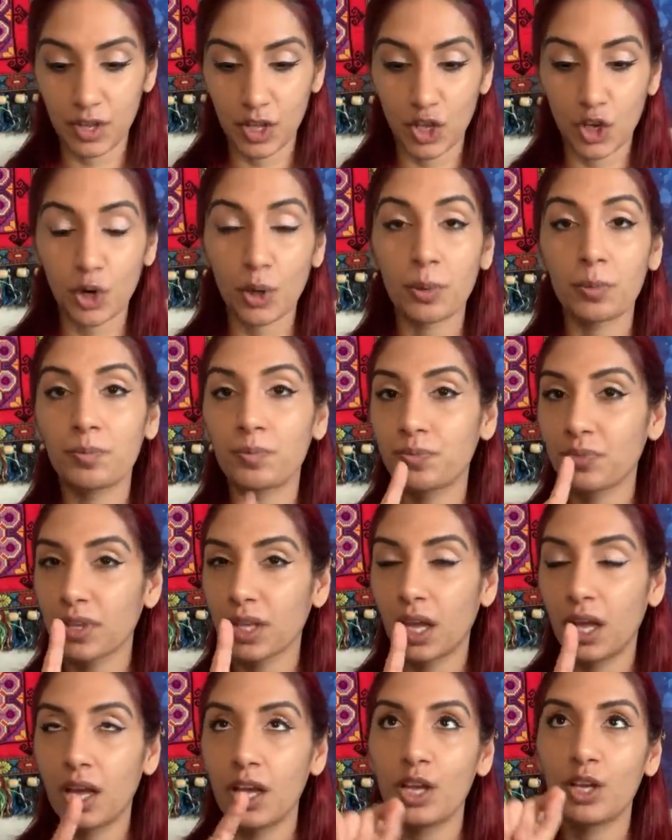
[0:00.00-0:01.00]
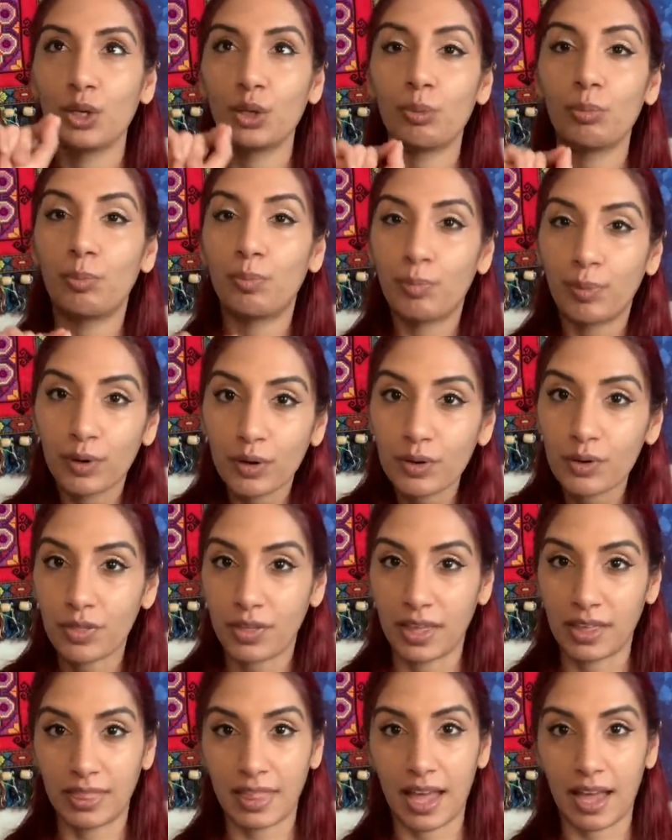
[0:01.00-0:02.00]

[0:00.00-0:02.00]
you're birthing